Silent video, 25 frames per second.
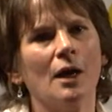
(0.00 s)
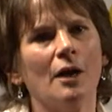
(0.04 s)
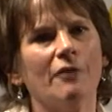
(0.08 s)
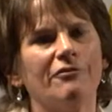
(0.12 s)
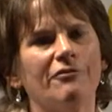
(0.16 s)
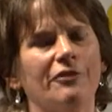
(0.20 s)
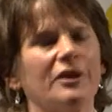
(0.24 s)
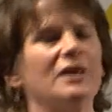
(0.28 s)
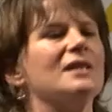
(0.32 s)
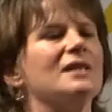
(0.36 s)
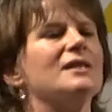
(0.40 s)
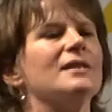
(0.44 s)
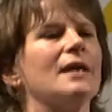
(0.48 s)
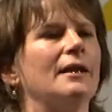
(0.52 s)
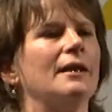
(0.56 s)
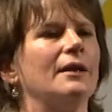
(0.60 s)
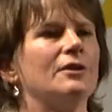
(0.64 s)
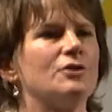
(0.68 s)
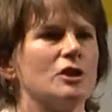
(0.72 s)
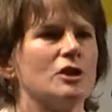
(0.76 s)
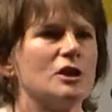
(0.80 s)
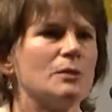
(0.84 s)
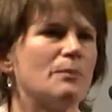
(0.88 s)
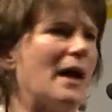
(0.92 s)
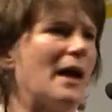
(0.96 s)
feed
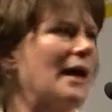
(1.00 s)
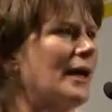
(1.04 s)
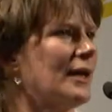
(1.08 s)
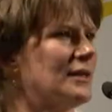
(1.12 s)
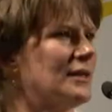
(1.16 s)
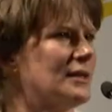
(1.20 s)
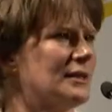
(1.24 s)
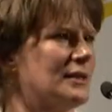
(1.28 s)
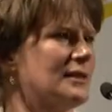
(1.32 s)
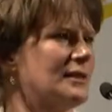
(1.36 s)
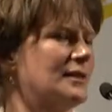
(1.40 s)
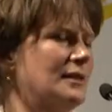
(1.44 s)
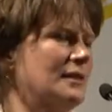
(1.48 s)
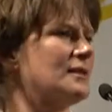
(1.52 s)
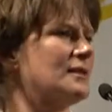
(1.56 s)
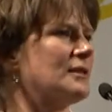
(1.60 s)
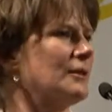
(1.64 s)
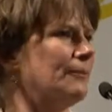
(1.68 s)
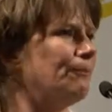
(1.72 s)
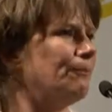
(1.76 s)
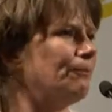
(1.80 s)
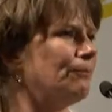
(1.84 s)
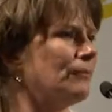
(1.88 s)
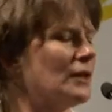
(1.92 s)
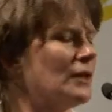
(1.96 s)
intelligence back into the system.
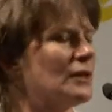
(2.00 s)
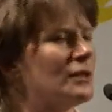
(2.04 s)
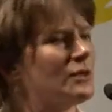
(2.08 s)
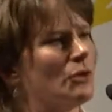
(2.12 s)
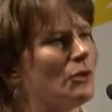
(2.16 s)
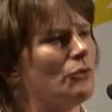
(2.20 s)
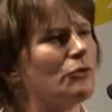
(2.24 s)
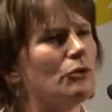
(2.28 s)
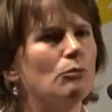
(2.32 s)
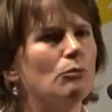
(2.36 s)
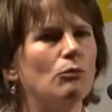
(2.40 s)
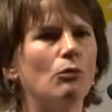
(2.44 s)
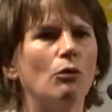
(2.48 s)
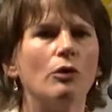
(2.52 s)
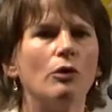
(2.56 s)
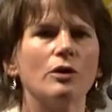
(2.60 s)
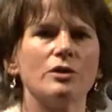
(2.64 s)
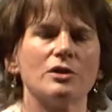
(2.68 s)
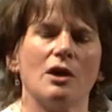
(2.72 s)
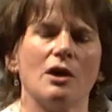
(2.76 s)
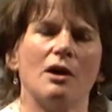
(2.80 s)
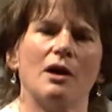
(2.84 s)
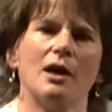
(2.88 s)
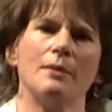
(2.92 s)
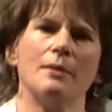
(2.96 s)
So the more
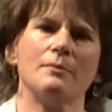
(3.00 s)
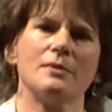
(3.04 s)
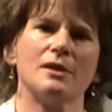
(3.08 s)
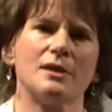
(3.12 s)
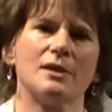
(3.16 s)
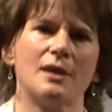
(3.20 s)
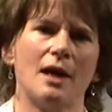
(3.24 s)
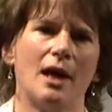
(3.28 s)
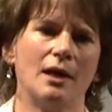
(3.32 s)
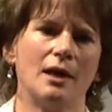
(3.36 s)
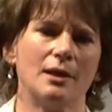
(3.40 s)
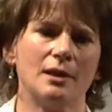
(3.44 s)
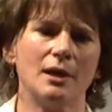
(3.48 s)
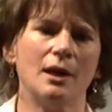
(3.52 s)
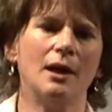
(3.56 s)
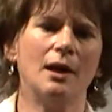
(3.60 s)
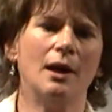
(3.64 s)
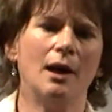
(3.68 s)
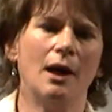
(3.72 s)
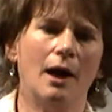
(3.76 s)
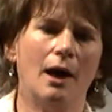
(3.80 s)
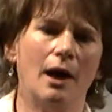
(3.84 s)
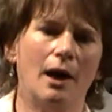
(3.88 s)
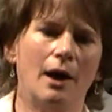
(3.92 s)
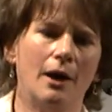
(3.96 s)
times that
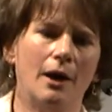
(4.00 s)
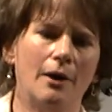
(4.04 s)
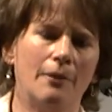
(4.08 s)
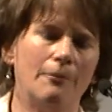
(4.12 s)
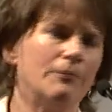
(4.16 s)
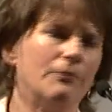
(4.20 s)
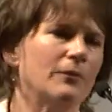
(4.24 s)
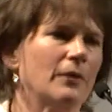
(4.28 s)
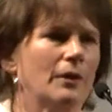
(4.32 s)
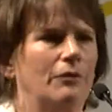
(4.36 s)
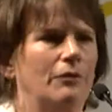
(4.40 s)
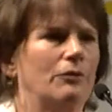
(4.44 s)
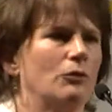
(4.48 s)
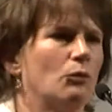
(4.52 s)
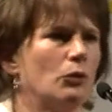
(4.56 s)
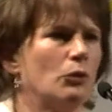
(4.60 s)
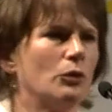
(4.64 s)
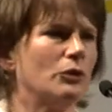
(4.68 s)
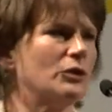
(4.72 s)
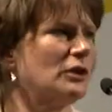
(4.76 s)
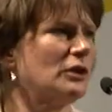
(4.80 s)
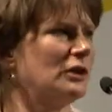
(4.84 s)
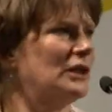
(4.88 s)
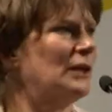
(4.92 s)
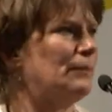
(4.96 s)
um, the
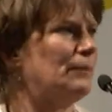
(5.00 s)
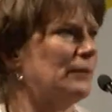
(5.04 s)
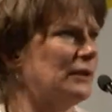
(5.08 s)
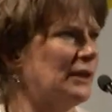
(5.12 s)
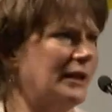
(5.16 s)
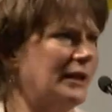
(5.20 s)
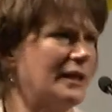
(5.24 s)
word Gallipoli